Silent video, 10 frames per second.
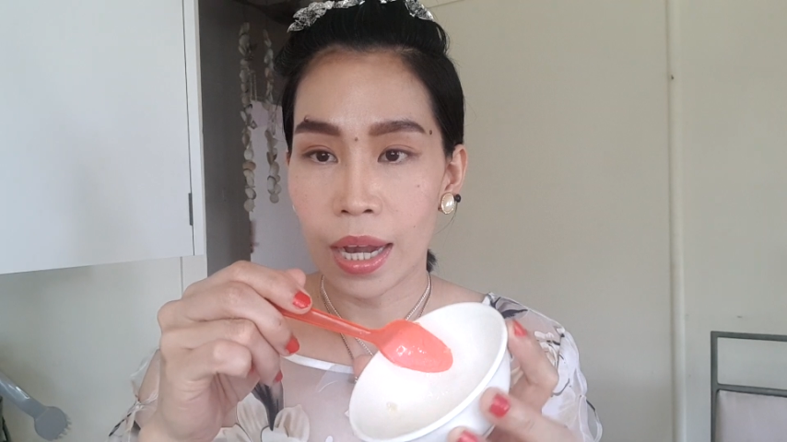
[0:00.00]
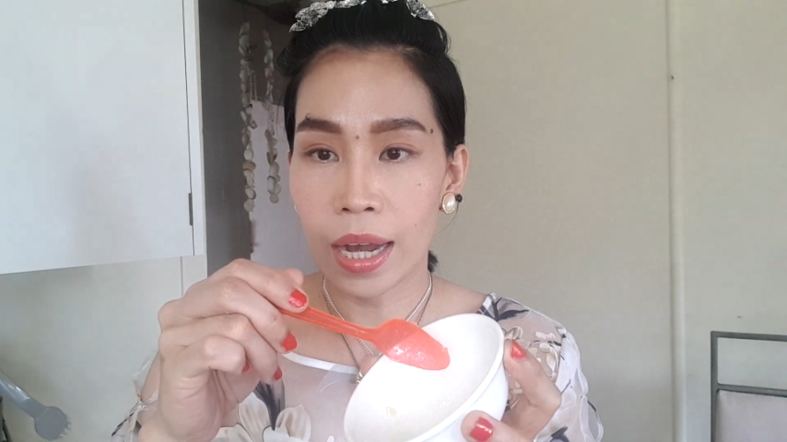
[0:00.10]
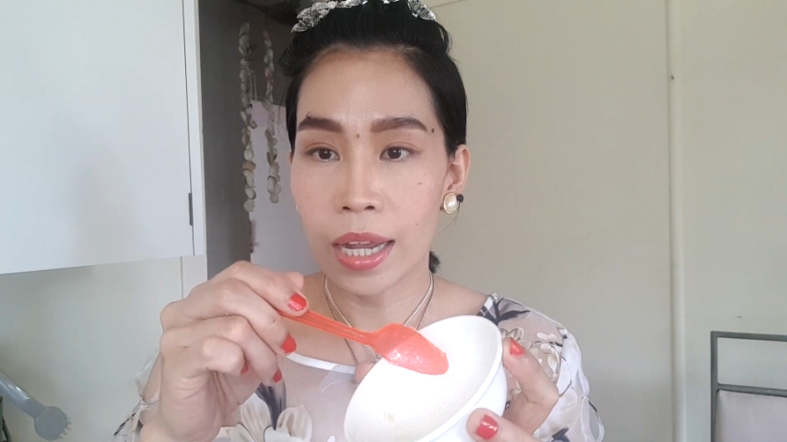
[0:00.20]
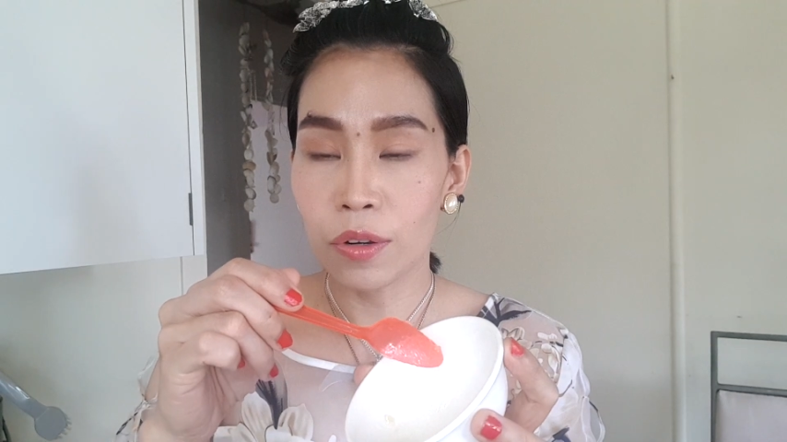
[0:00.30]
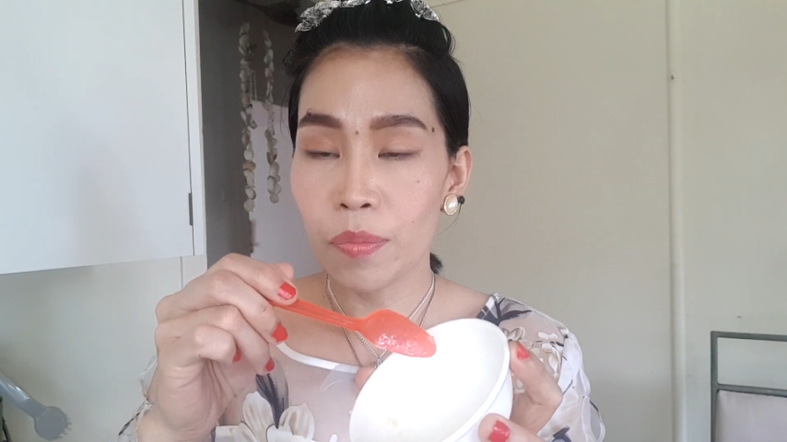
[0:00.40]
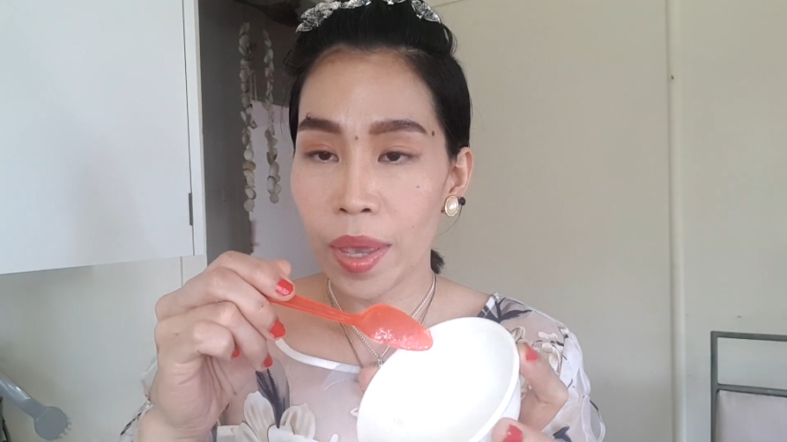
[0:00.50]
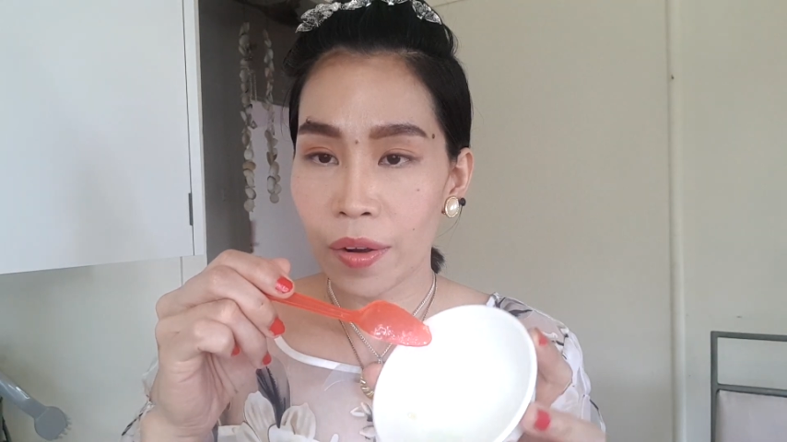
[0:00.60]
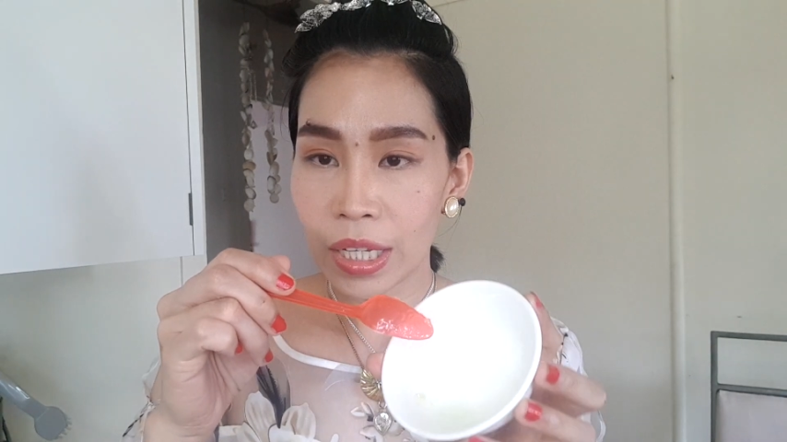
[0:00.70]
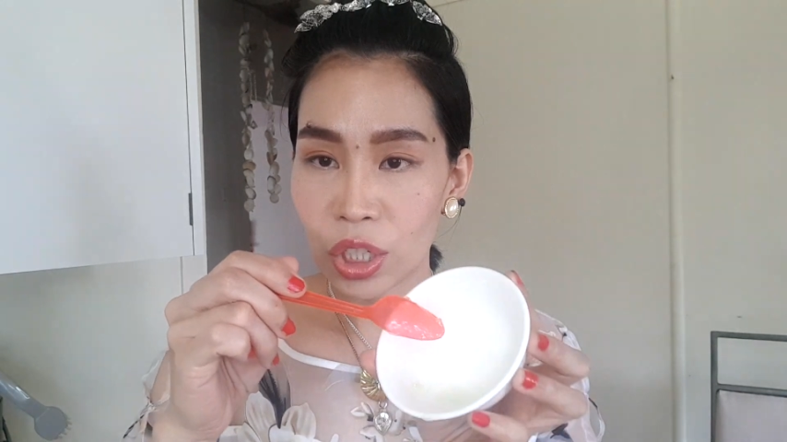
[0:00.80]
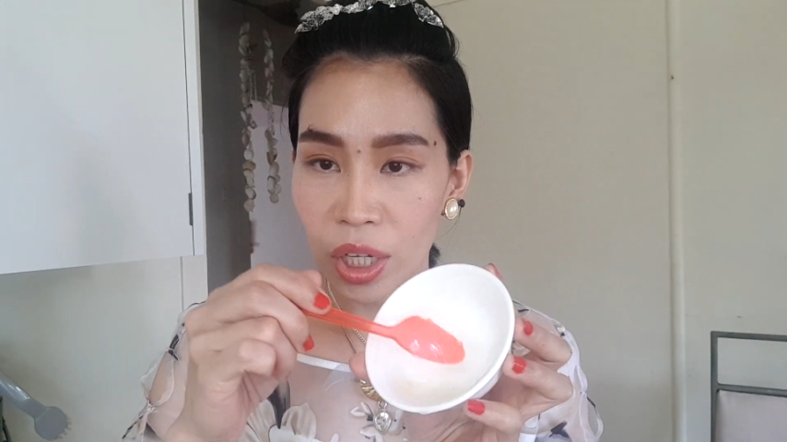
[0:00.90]
aloe
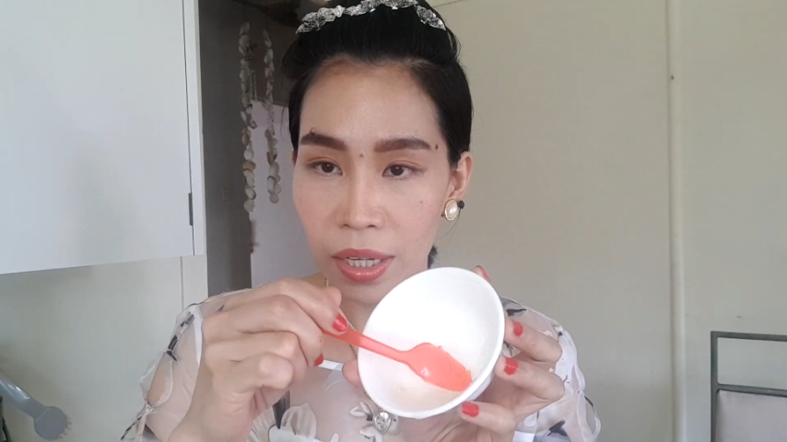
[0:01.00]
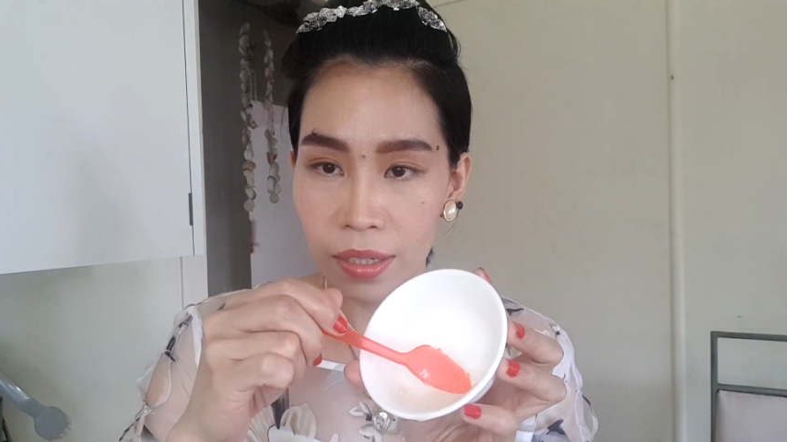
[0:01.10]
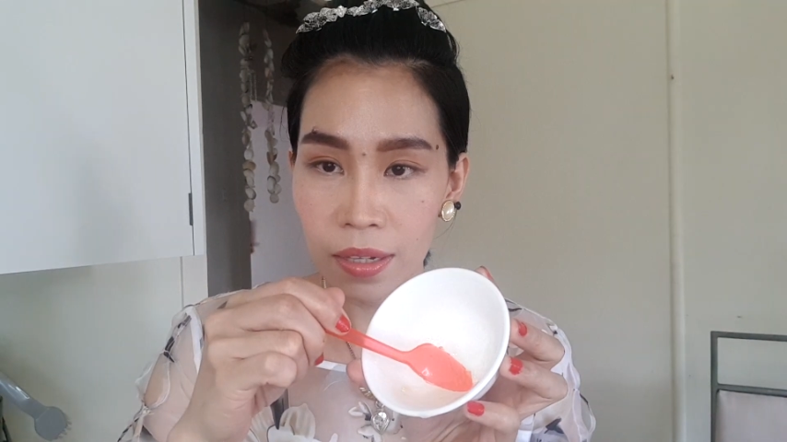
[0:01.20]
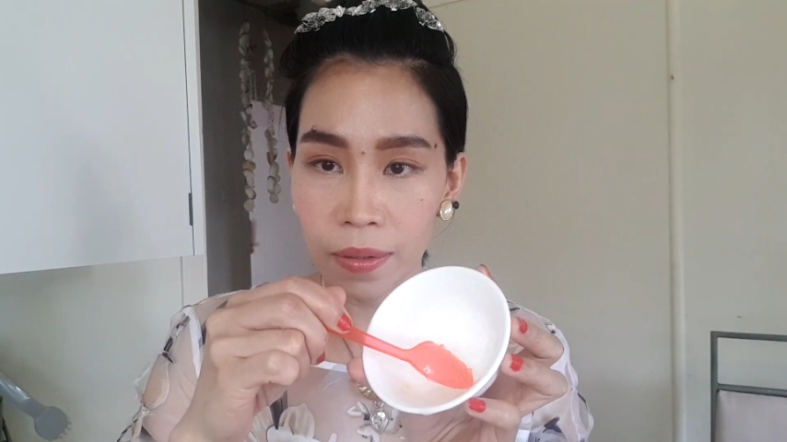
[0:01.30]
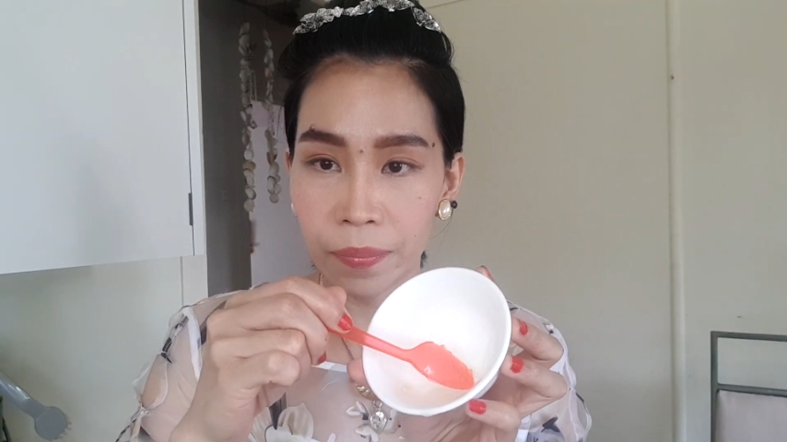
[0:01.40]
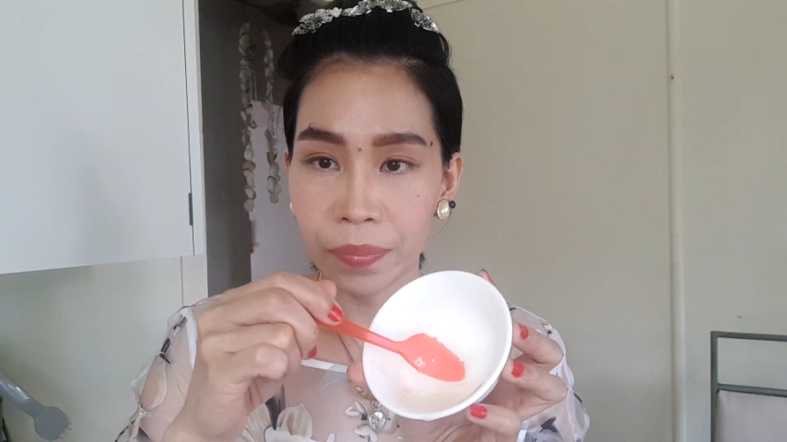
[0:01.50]
vera gel,